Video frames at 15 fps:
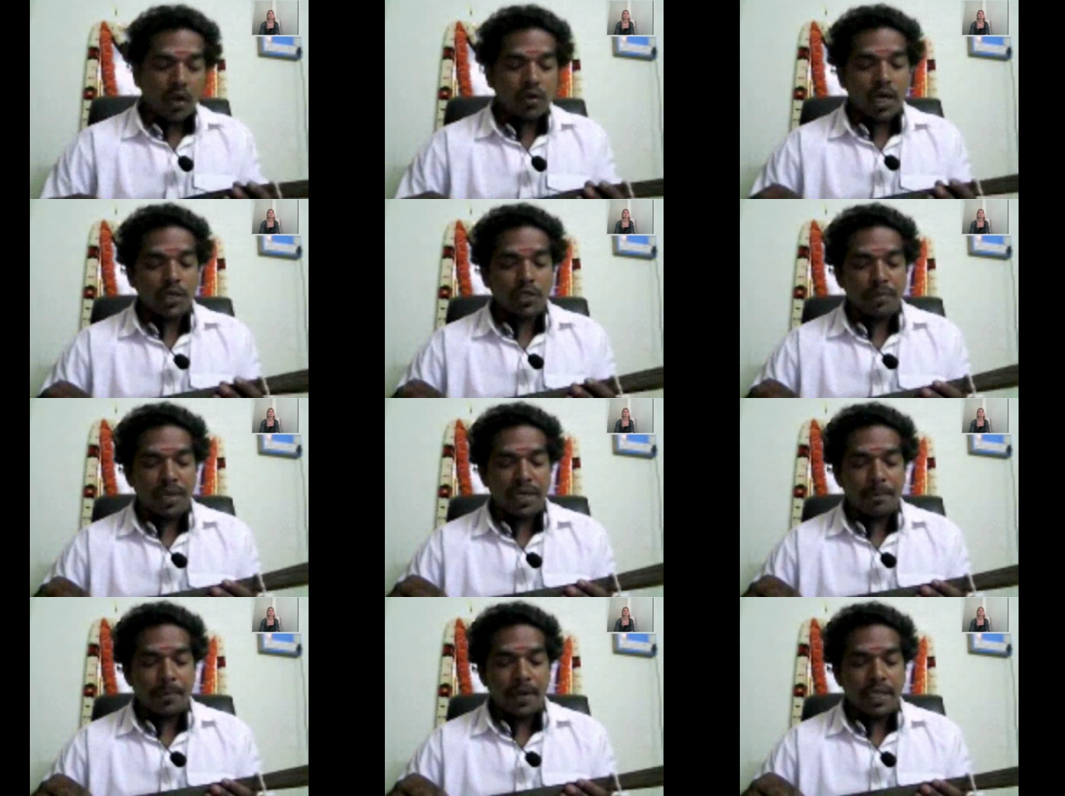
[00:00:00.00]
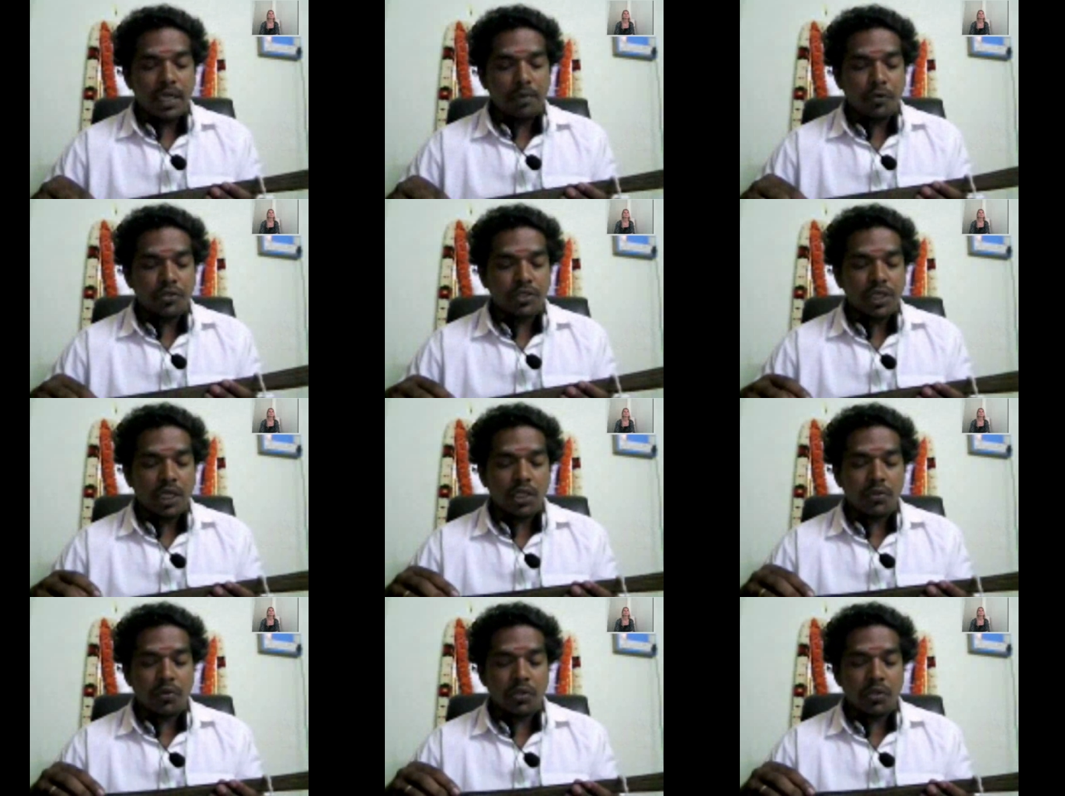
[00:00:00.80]
and go to the next one
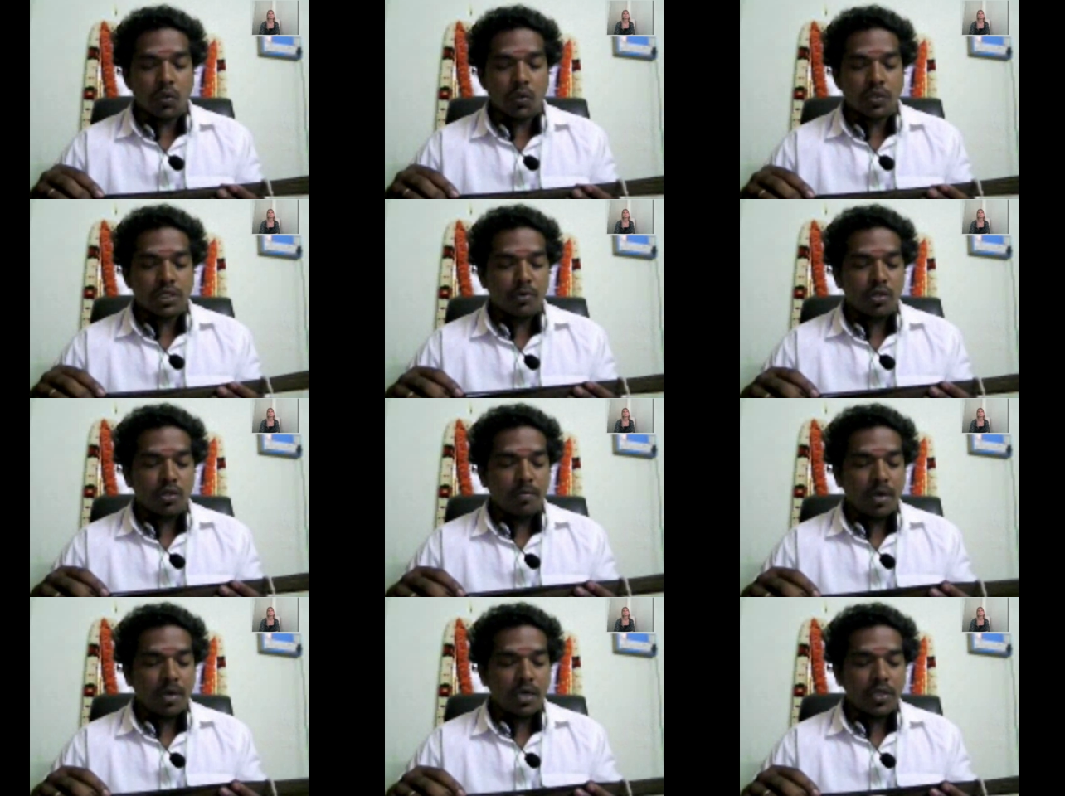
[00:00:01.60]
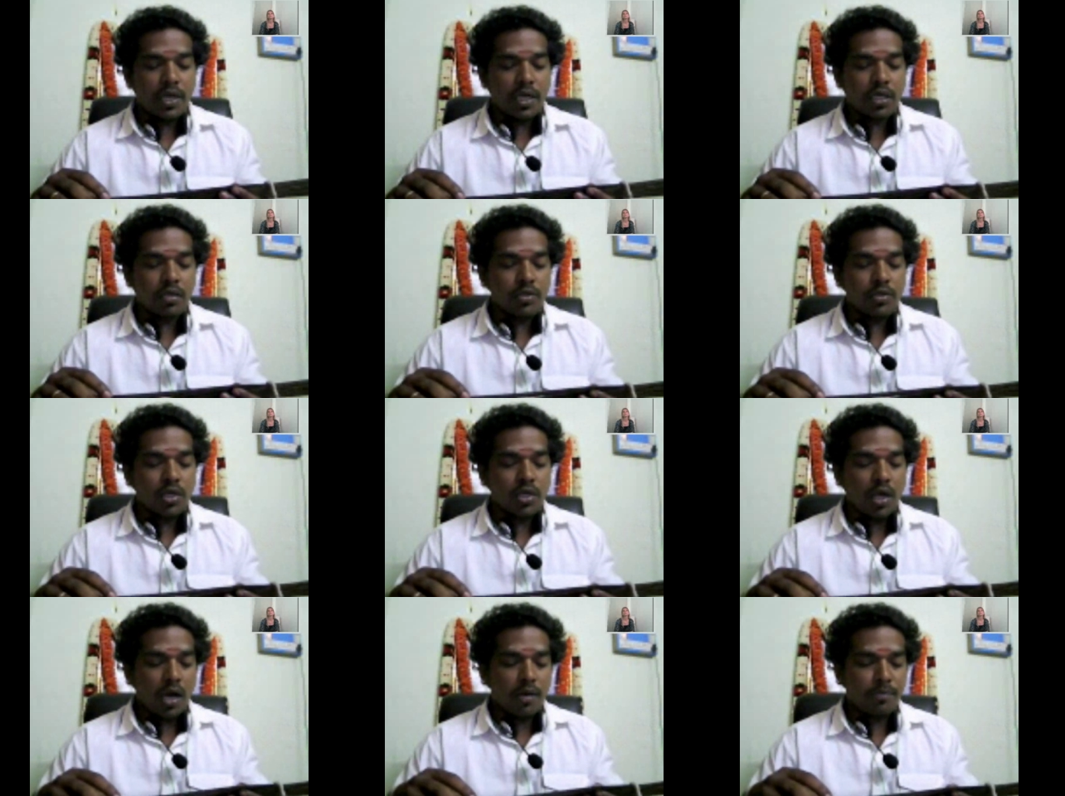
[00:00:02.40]
because that's definitely not the
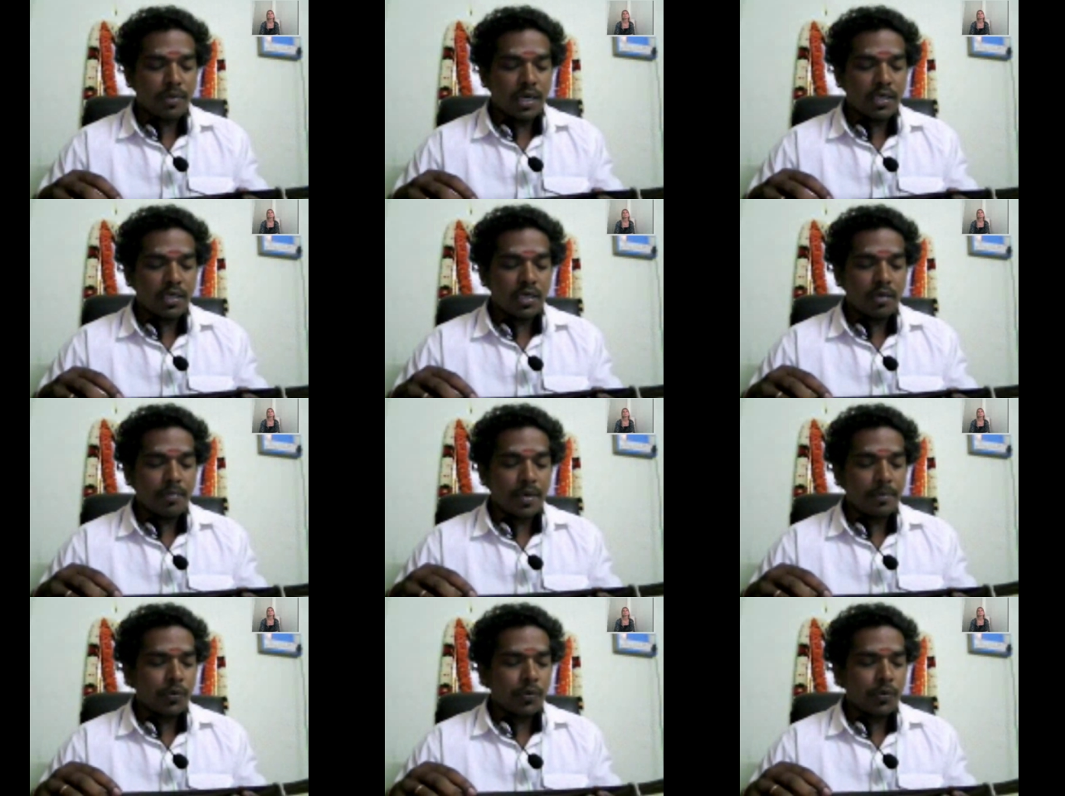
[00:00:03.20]
client's leaf.